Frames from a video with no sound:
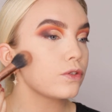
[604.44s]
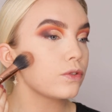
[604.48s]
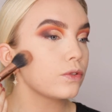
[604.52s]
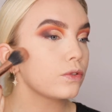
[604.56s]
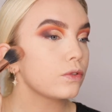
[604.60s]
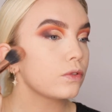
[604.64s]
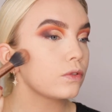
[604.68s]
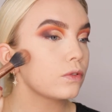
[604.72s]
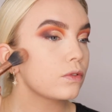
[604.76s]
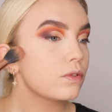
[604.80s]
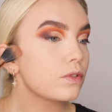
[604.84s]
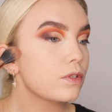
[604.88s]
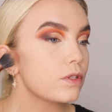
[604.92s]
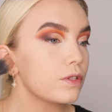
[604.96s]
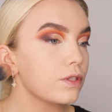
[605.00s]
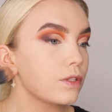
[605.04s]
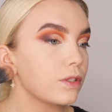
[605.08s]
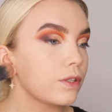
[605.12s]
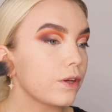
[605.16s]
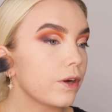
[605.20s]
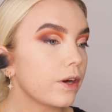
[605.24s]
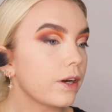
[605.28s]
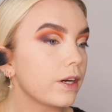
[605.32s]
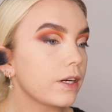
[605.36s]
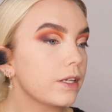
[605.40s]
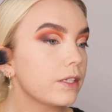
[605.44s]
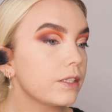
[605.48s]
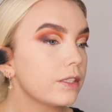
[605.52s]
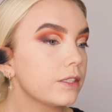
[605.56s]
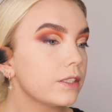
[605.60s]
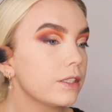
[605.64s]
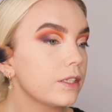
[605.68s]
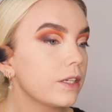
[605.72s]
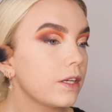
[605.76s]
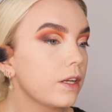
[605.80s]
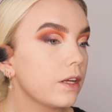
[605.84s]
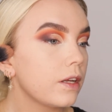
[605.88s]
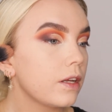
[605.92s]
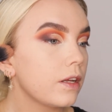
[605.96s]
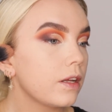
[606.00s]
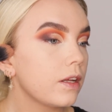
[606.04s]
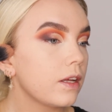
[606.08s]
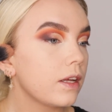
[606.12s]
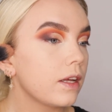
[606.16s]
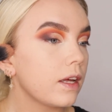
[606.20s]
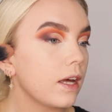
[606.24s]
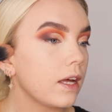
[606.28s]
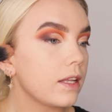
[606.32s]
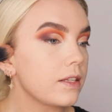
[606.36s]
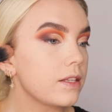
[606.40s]
to start
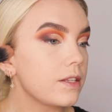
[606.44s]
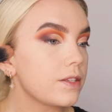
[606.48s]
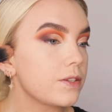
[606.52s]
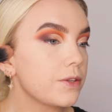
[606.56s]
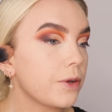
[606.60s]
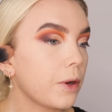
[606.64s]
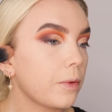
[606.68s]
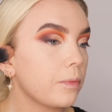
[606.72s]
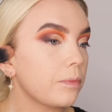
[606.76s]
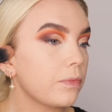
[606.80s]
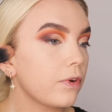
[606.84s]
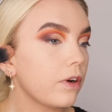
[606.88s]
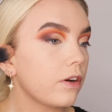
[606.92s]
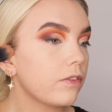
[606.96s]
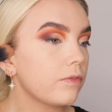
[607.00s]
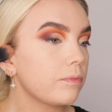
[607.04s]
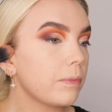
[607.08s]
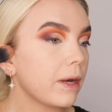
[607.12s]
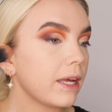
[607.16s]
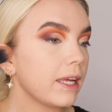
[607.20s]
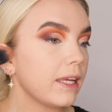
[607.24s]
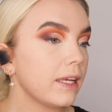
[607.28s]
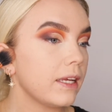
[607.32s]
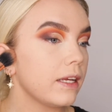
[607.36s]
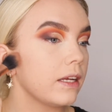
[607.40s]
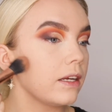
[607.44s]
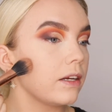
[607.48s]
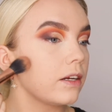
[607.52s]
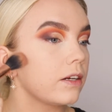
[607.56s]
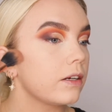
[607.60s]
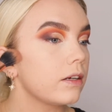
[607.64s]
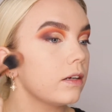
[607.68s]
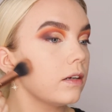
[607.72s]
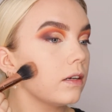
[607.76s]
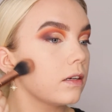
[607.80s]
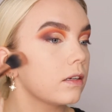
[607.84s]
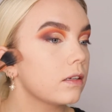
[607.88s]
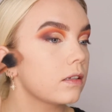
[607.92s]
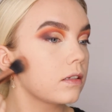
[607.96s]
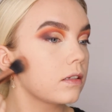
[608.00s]
at the top of my ear